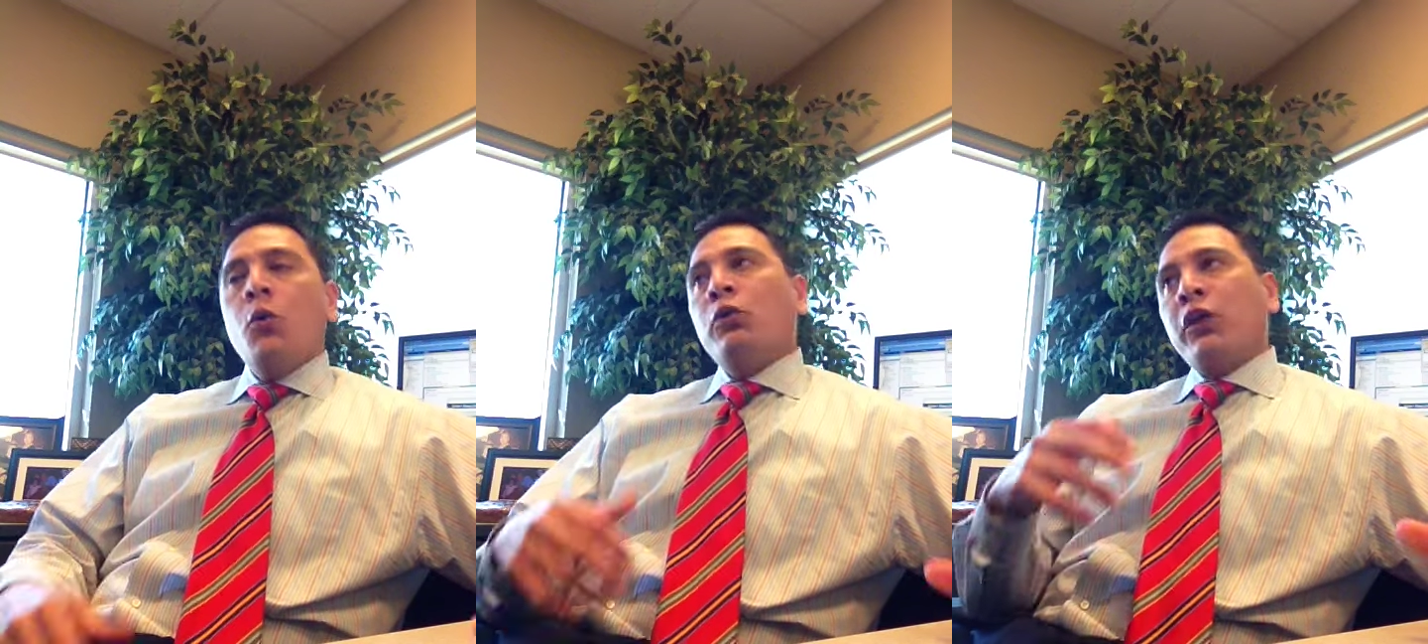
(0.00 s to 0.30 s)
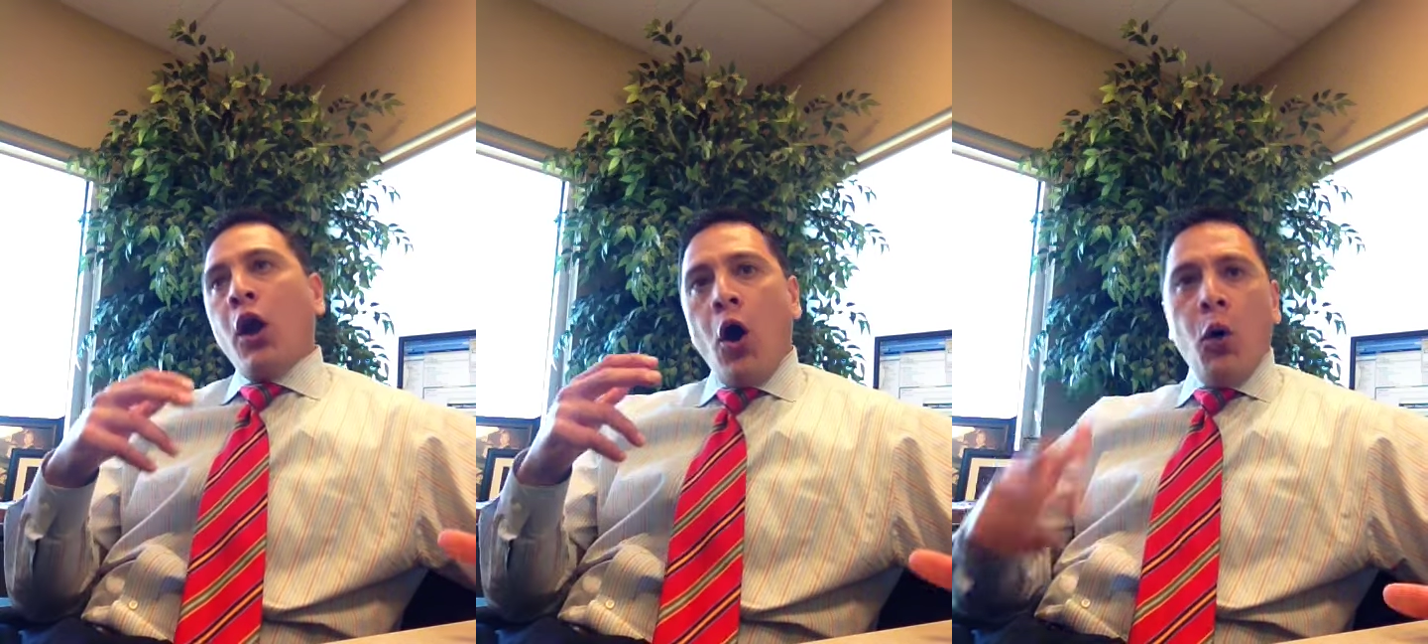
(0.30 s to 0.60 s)
We're
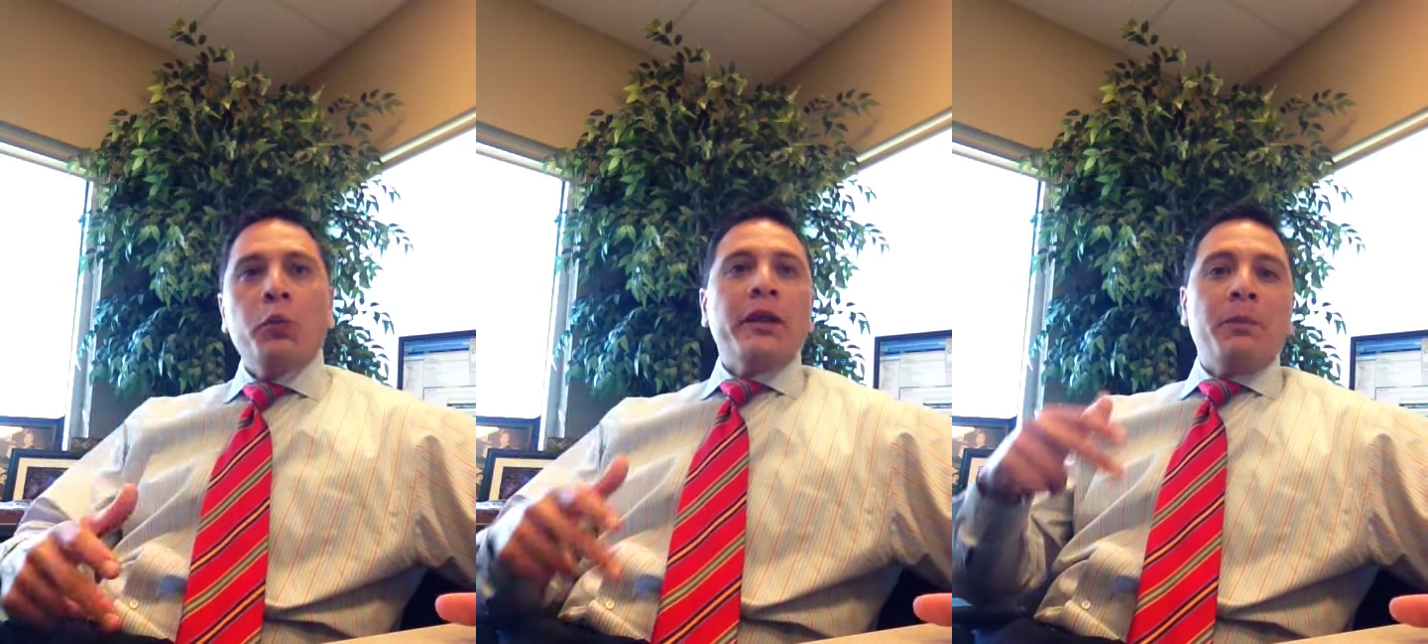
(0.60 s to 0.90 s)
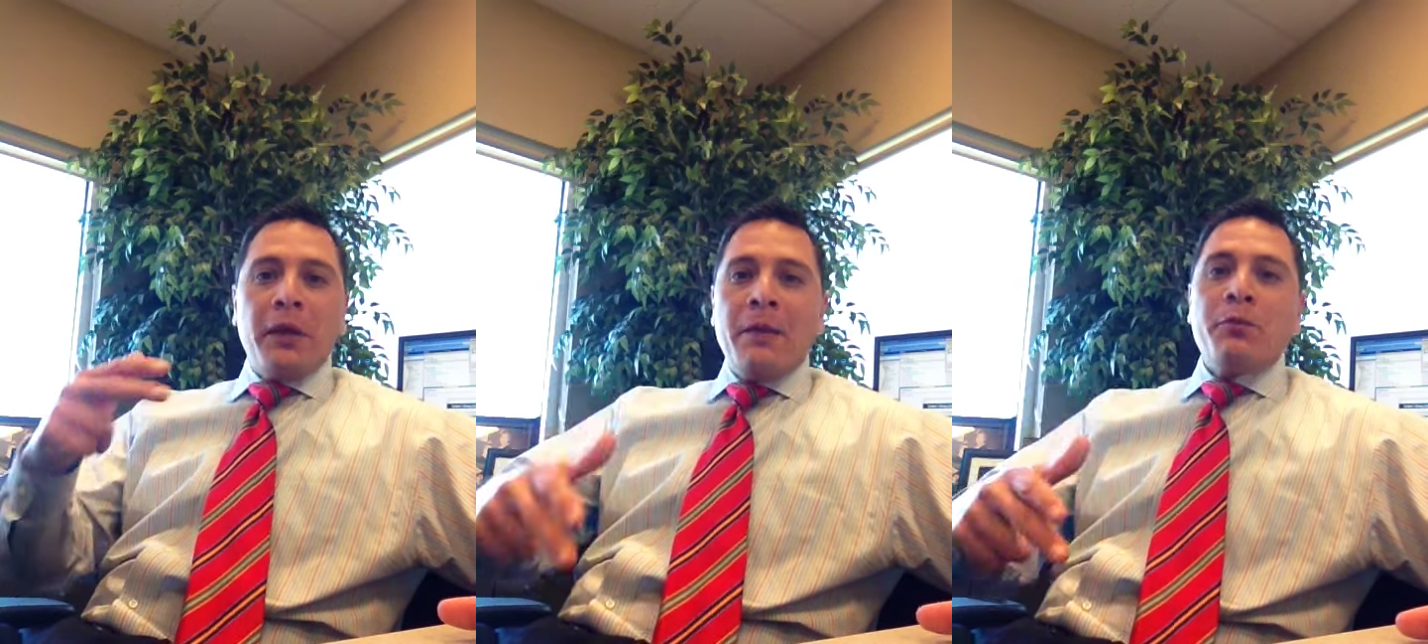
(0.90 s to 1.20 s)
the only
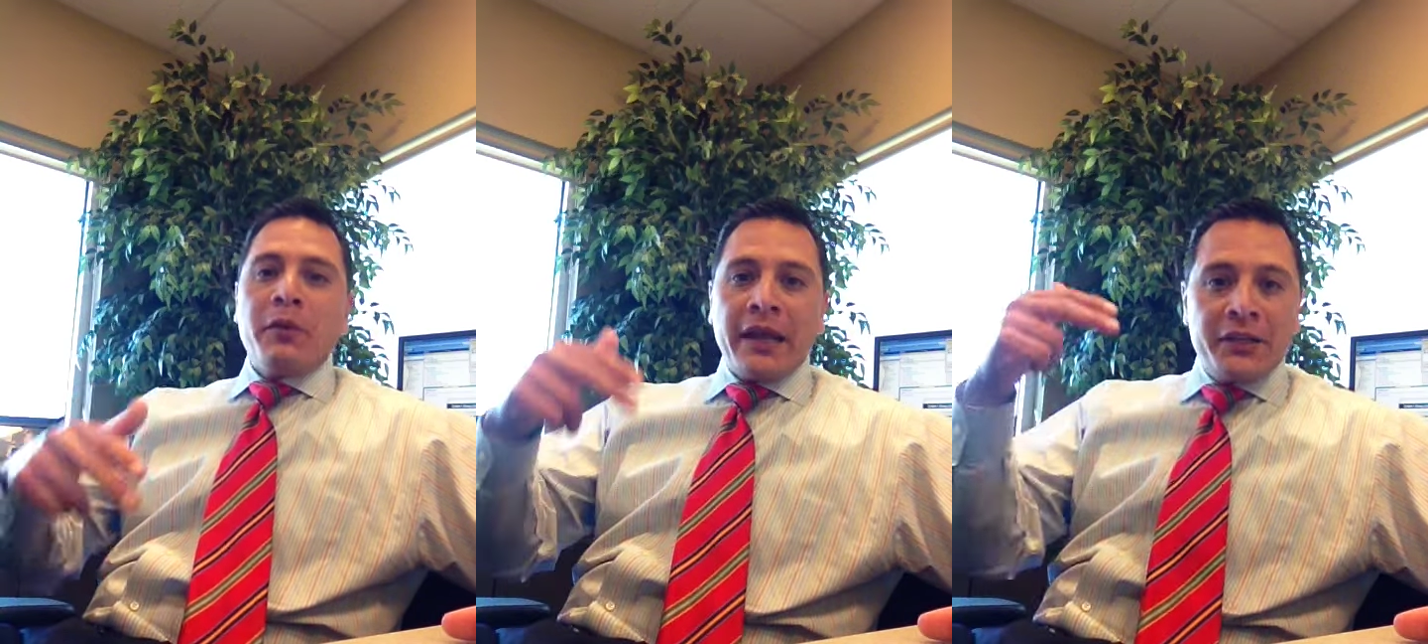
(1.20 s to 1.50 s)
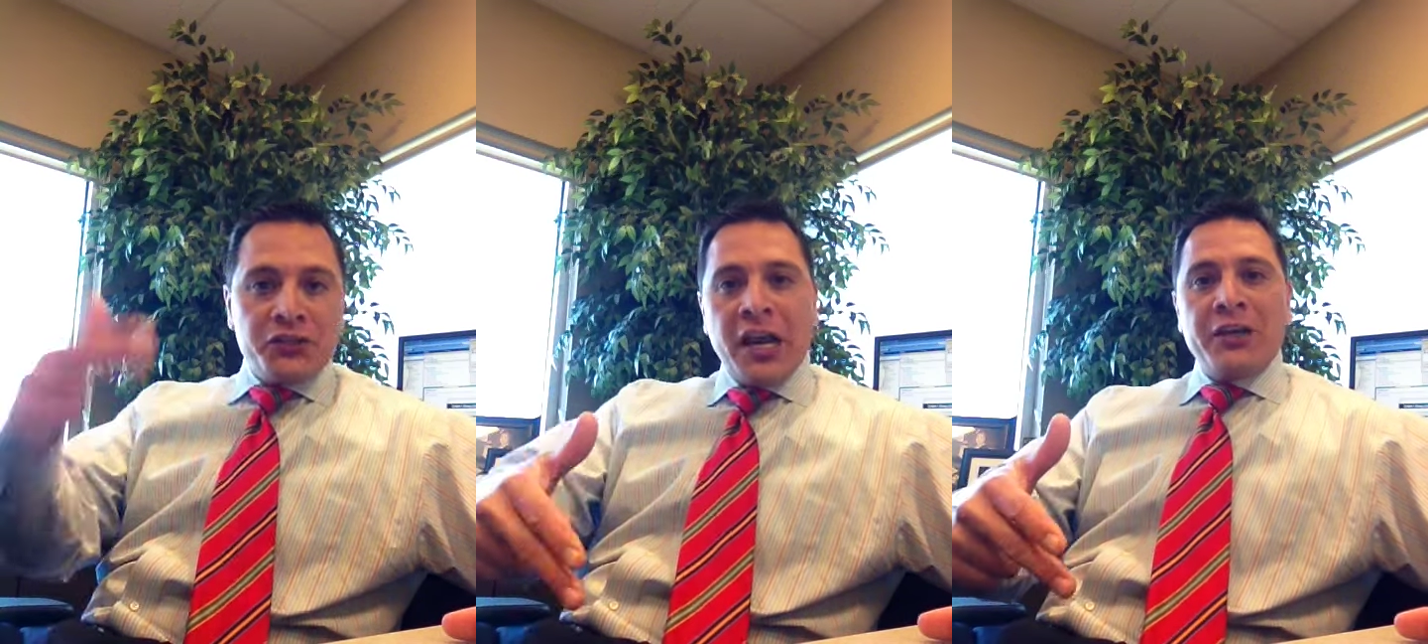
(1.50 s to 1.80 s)
people that
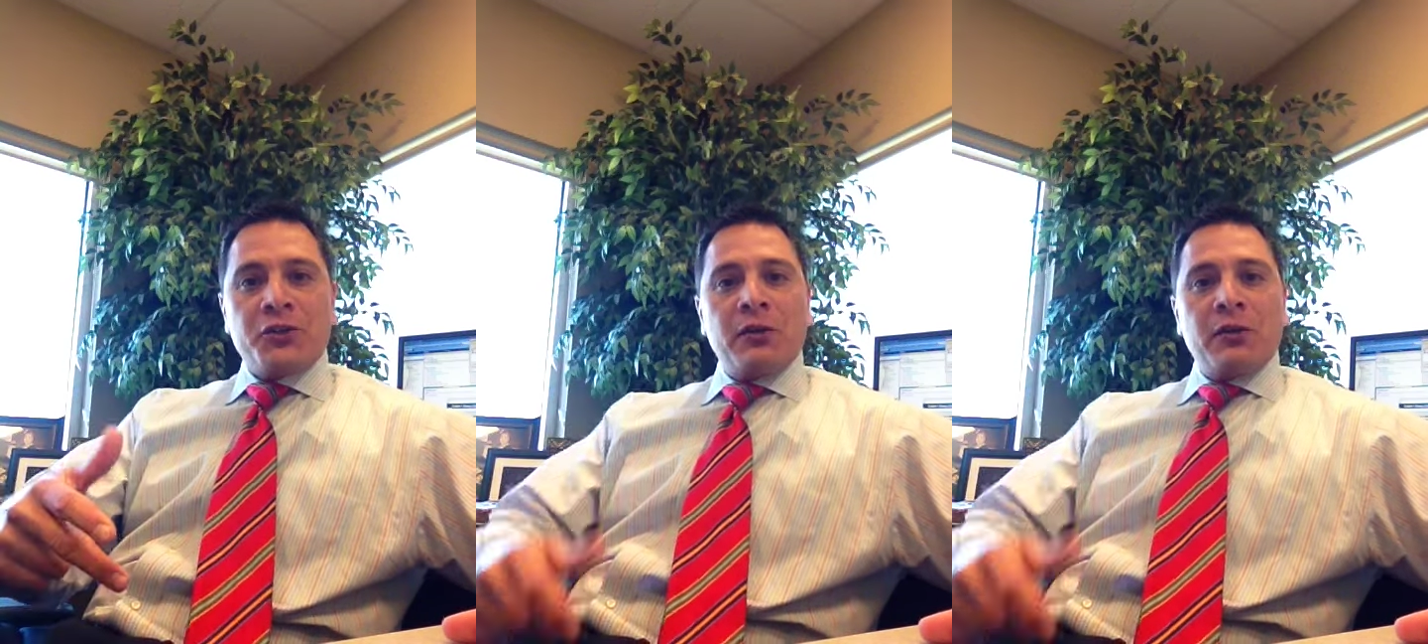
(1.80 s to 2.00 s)
can change